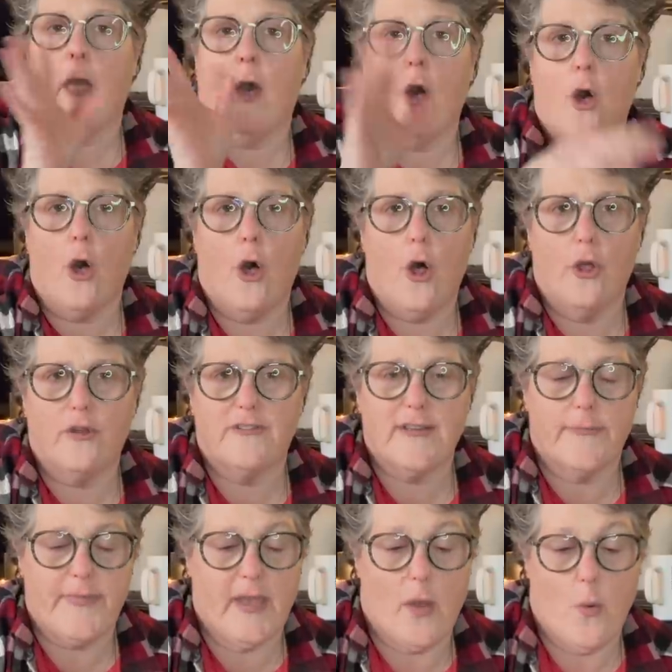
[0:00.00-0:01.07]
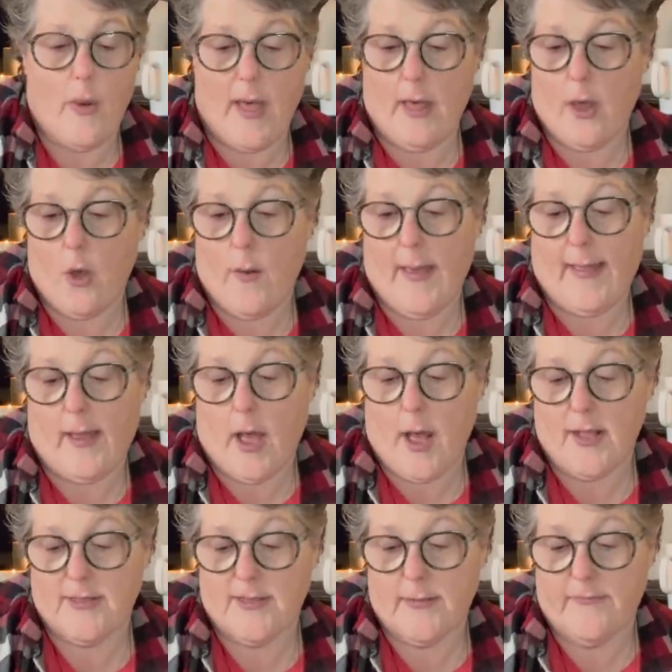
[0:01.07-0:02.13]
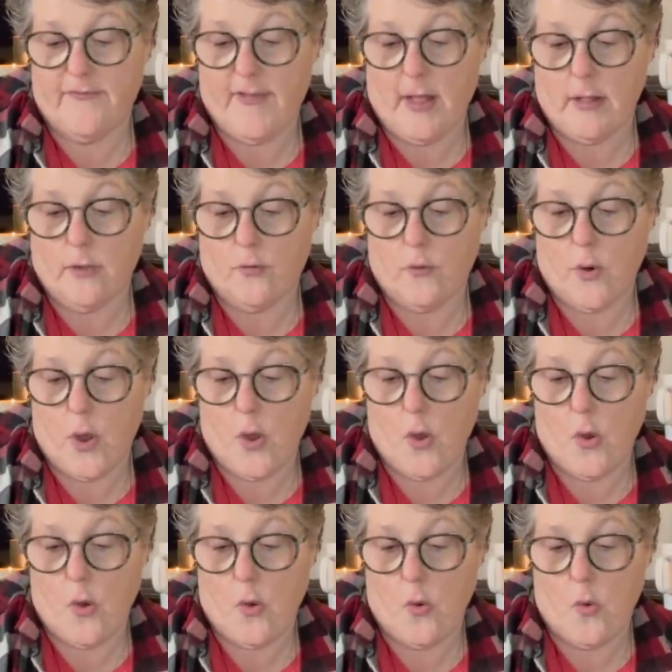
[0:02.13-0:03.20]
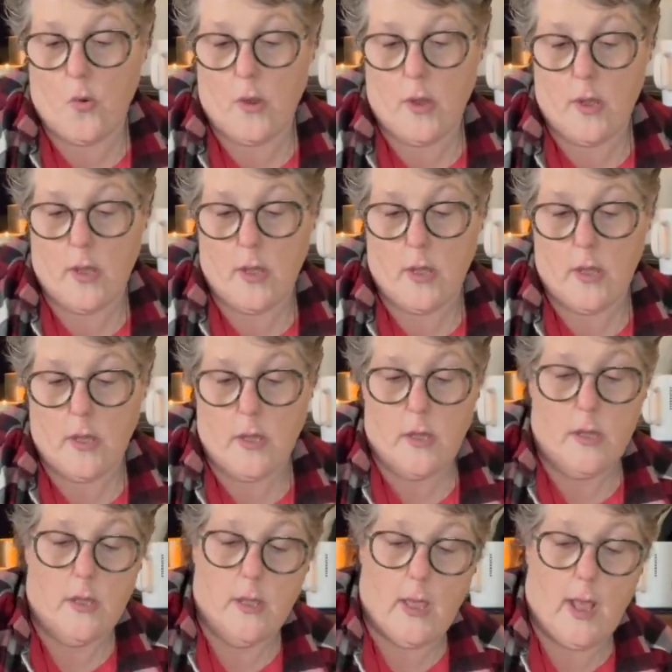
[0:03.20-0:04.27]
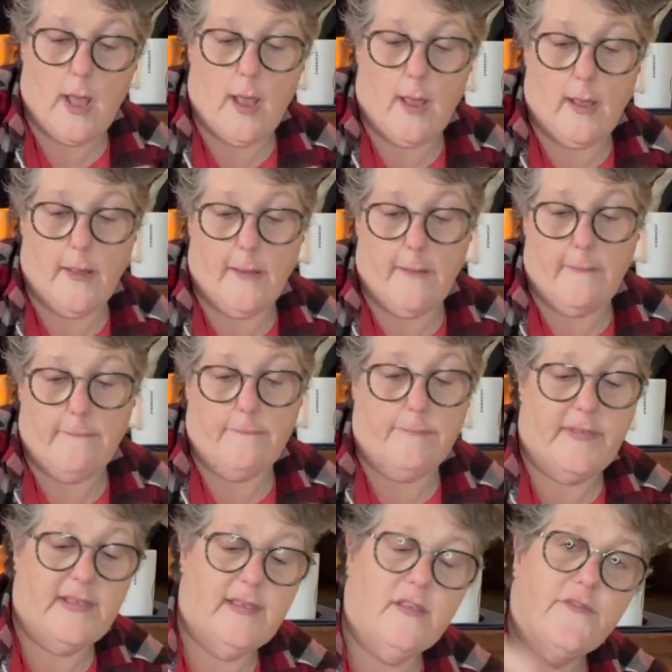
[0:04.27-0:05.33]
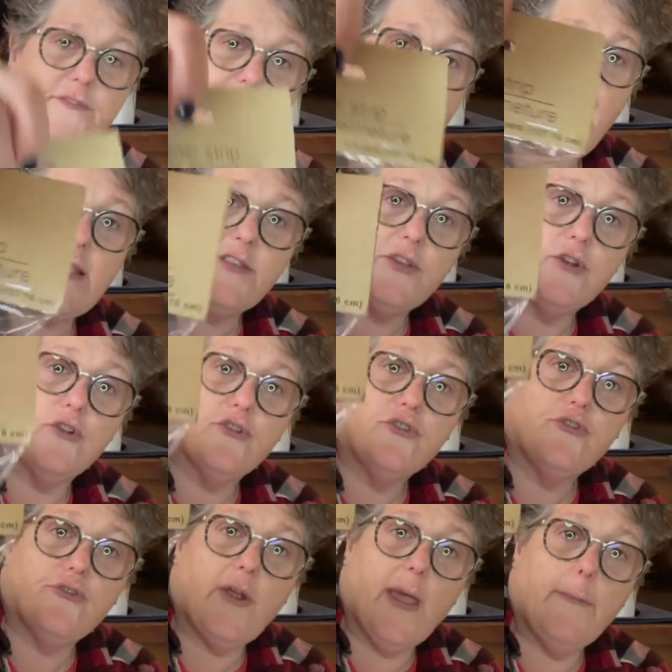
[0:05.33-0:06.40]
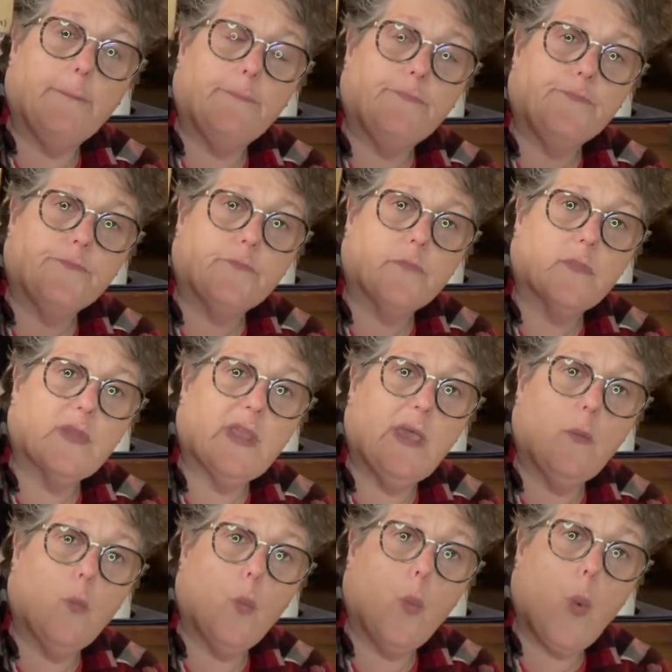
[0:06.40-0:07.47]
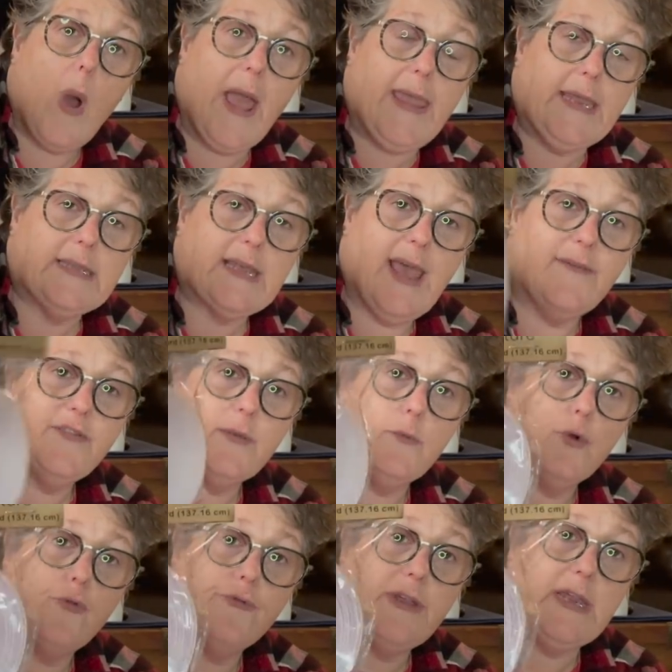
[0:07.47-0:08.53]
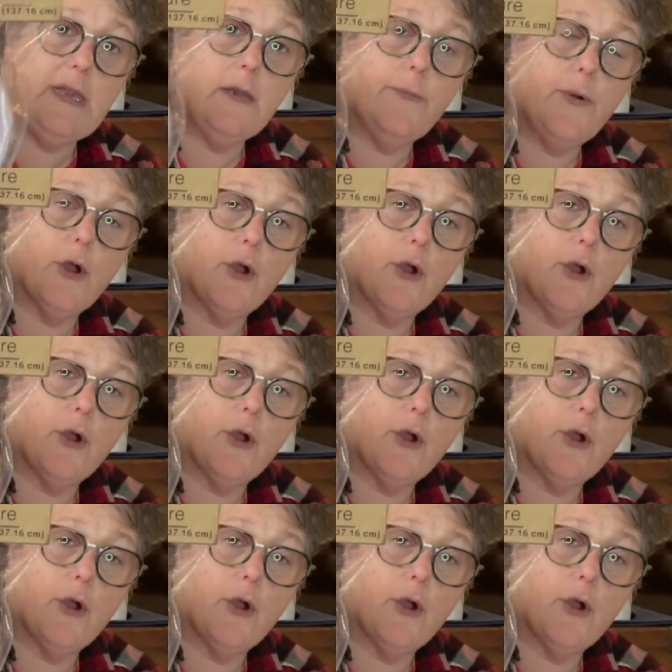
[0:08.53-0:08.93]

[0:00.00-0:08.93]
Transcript: haul or something a while ago, I got some Velcro. Um, this is fastener strip in white. I have some green to put